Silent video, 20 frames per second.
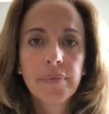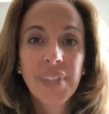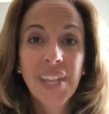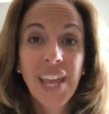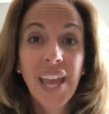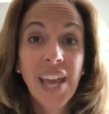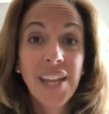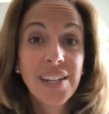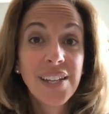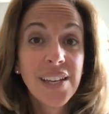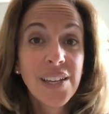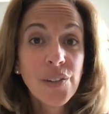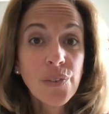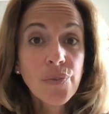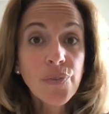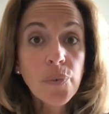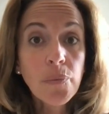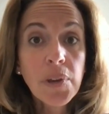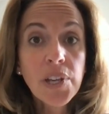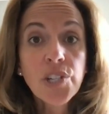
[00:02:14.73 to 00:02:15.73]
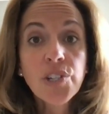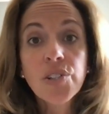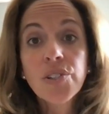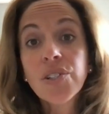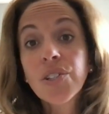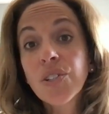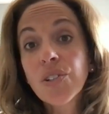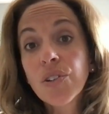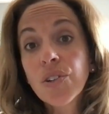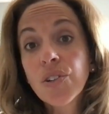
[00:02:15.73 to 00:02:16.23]
An
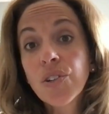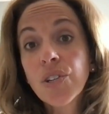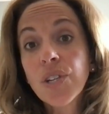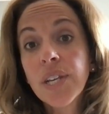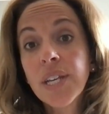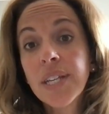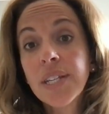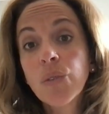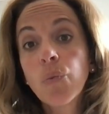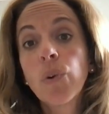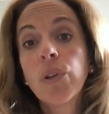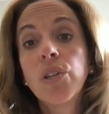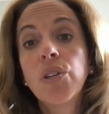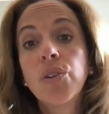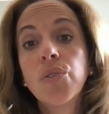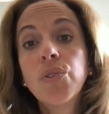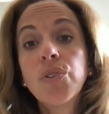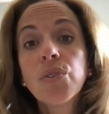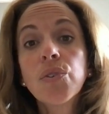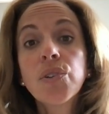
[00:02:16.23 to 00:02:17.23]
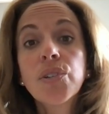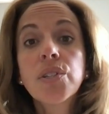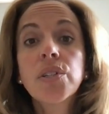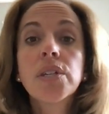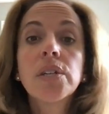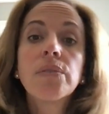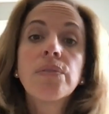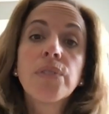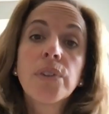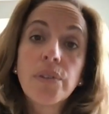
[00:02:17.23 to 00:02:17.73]
informational search is when a user is
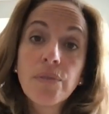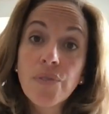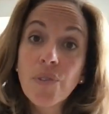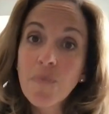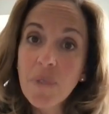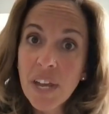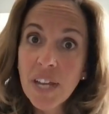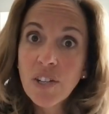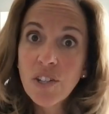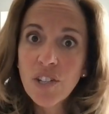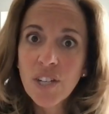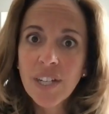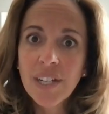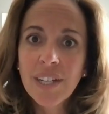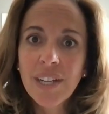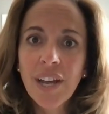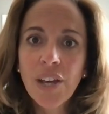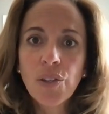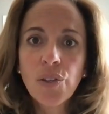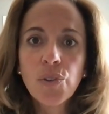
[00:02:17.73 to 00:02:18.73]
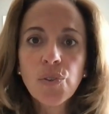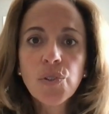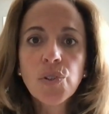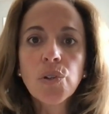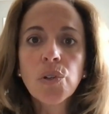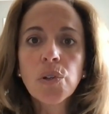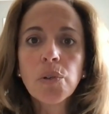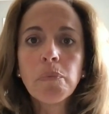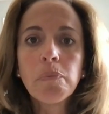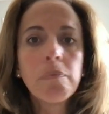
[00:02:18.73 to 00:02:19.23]
looking for information. A
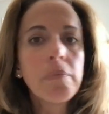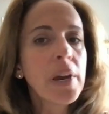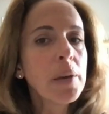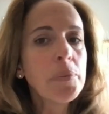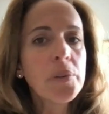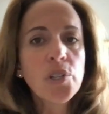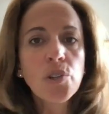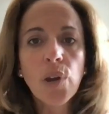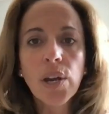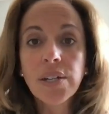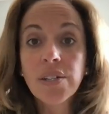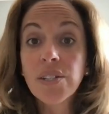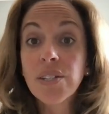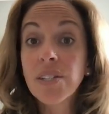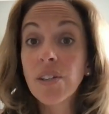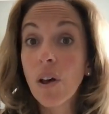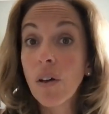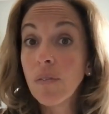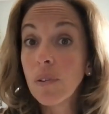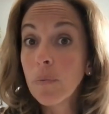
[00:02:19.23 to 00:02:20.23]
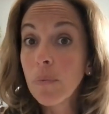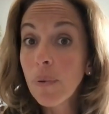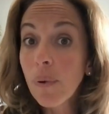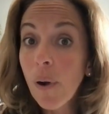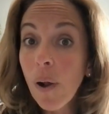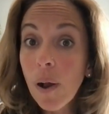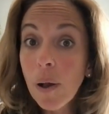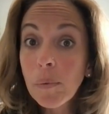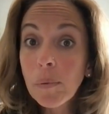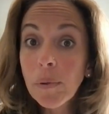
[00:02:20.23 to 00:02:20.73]
user might be trying to solve a
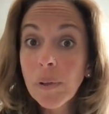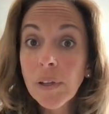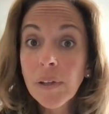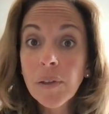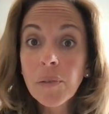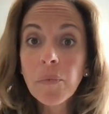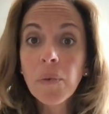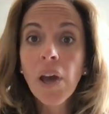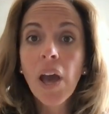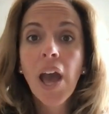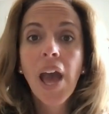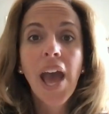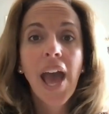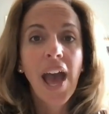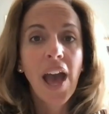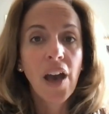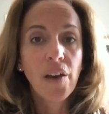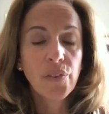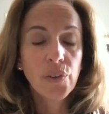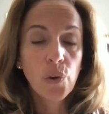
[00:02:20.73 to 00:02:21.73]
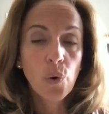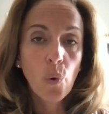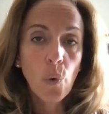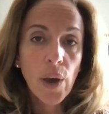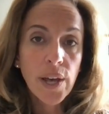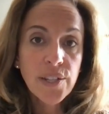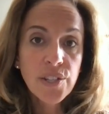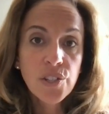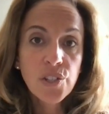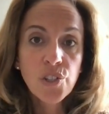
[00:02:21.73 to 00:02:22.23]
problem, have a
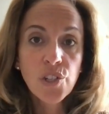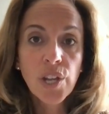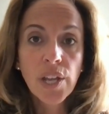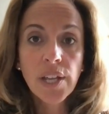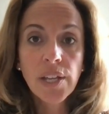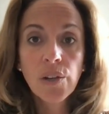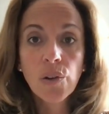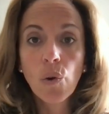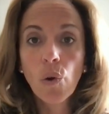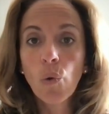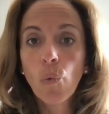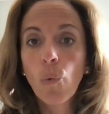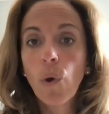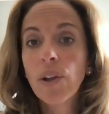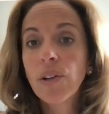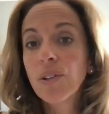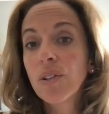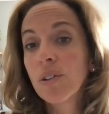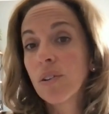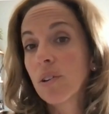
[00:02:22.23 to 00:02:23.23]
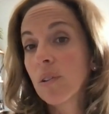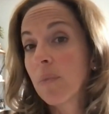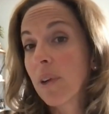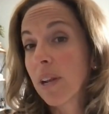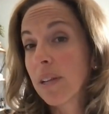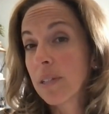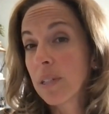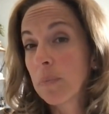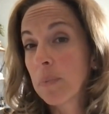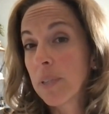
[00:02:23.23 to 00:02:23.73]
question, or want to learn
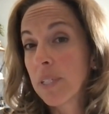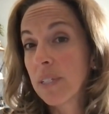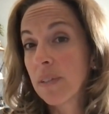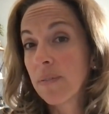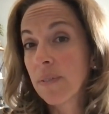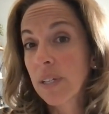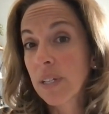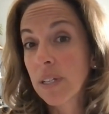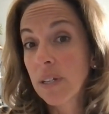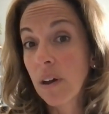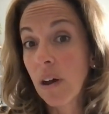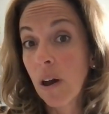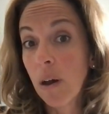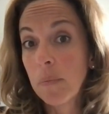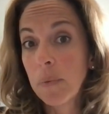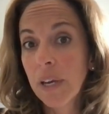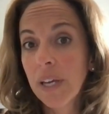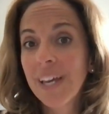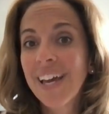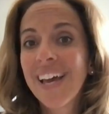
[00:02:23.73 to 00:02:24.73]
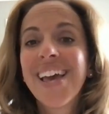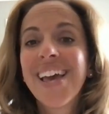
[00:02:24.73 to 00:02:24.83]
about a specific topic.